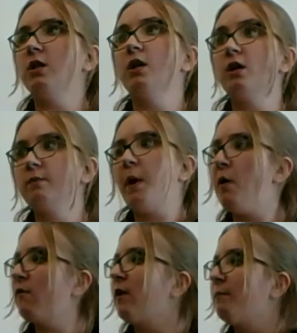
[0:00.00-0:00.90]
and
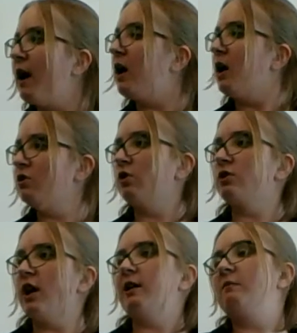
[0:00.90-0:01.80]
pay for my
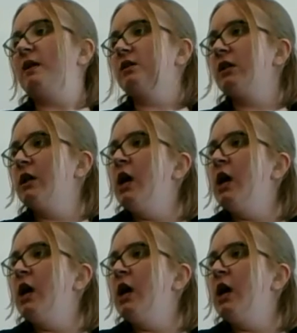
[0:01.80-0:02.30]
entertainment.